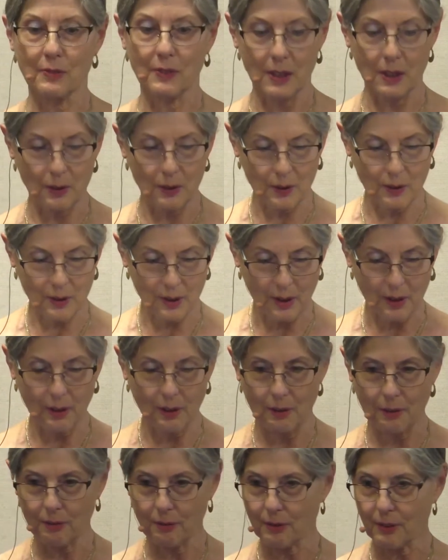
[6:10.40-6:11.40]
field
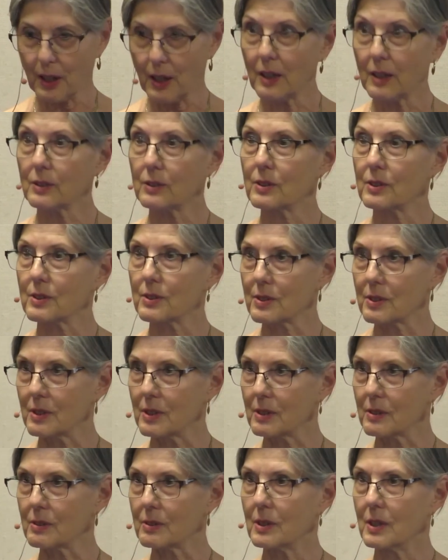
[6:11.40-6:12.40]
of
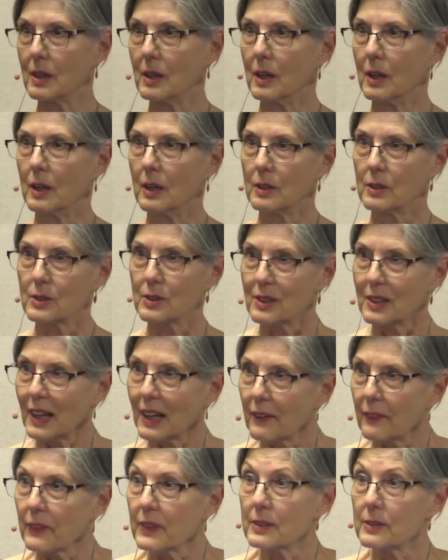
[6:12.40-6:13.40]
consciousness.
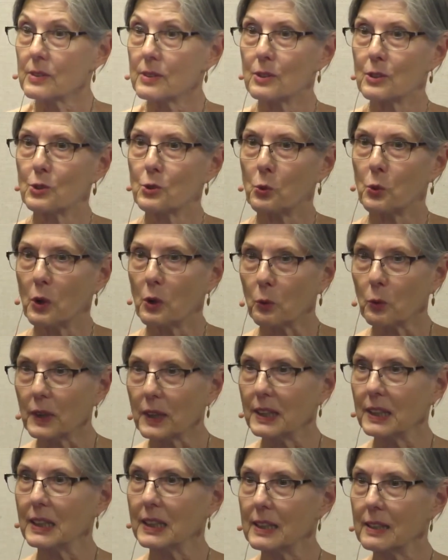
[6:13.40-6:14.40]
And this is what we
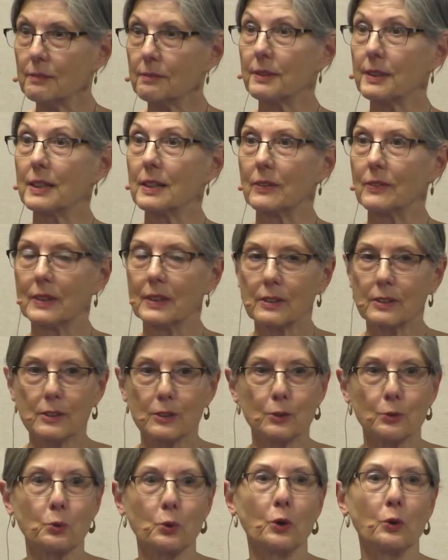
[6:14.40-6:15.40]
live in, this
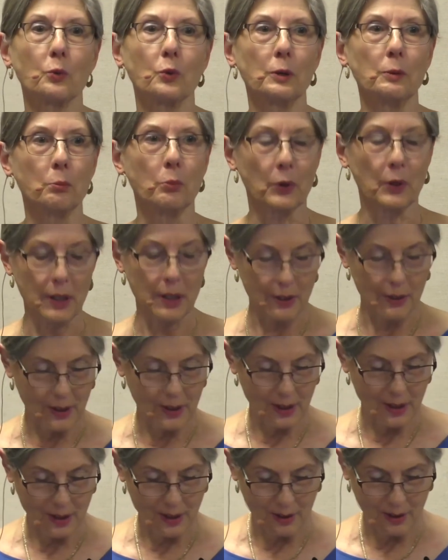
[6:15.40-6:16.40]
is what we breathe
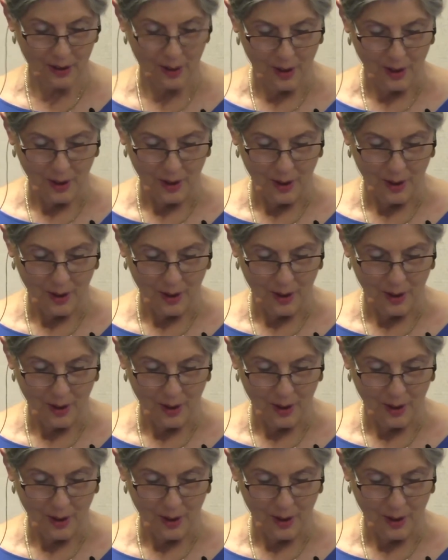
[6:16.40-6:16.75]
in.